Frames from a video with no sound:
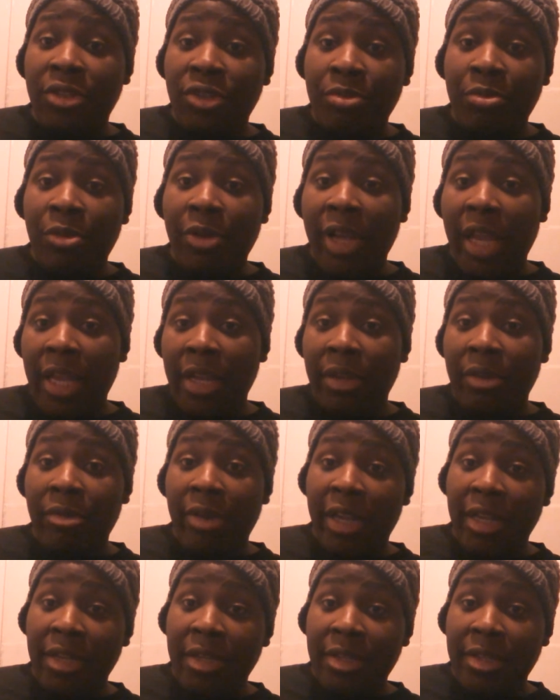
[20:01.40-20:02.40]
it's your boy, Hated
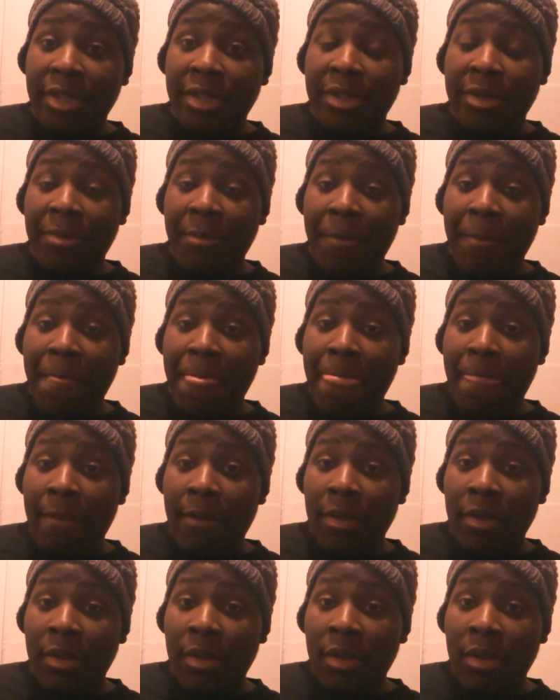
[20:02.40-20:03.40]
Greatness.
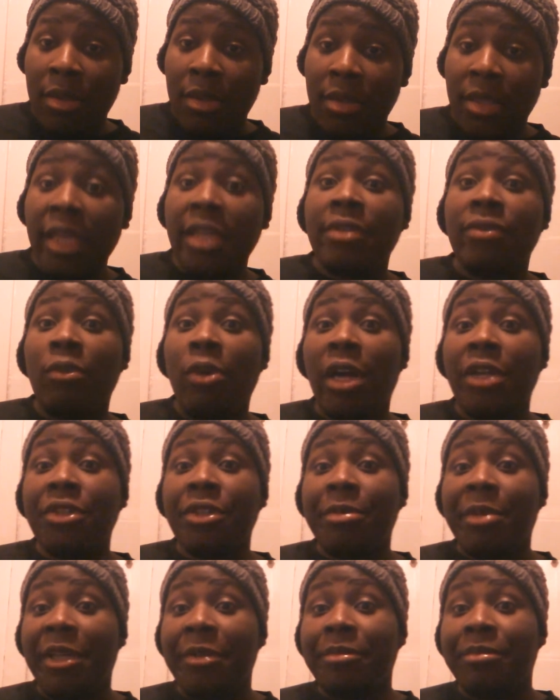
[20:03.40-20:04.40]
Thanks for
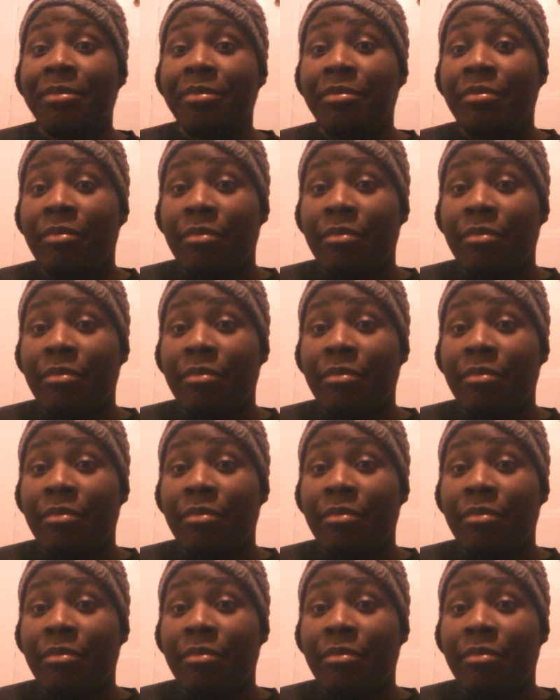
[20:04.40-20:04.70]
watching.